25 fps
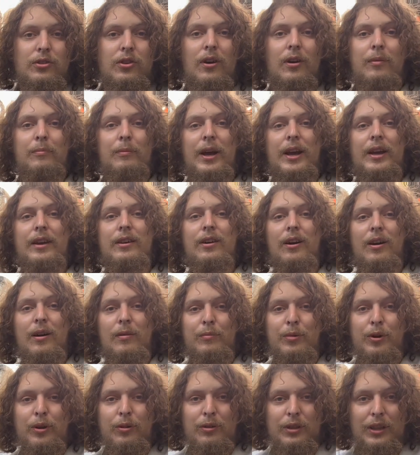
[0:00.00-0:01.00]
on my
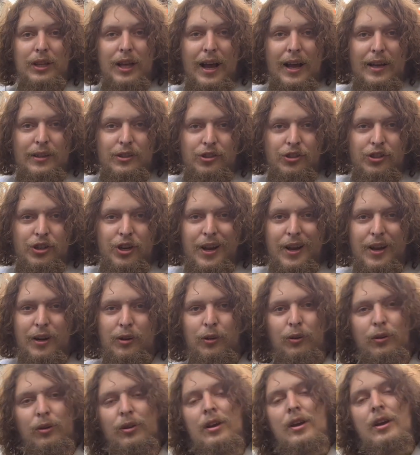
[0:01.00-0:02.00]
Combo Class
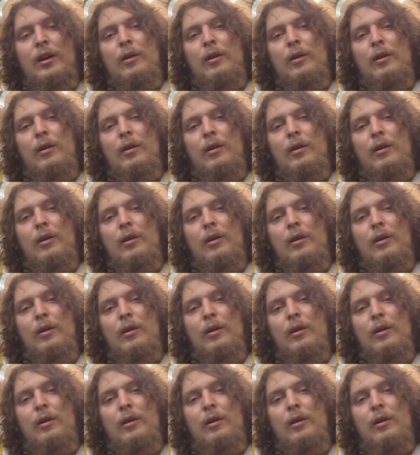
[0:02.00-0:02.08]
channel